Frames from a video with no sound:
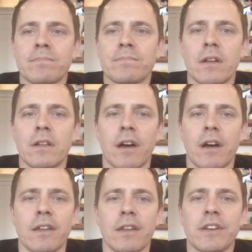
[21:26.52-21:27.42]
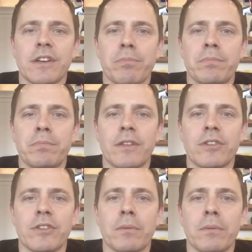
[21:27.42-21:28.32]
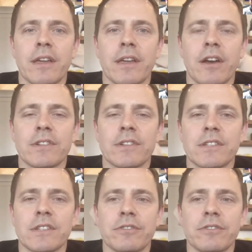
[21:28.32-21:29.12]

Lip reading: a lot of this stuff ends up taking care of itself.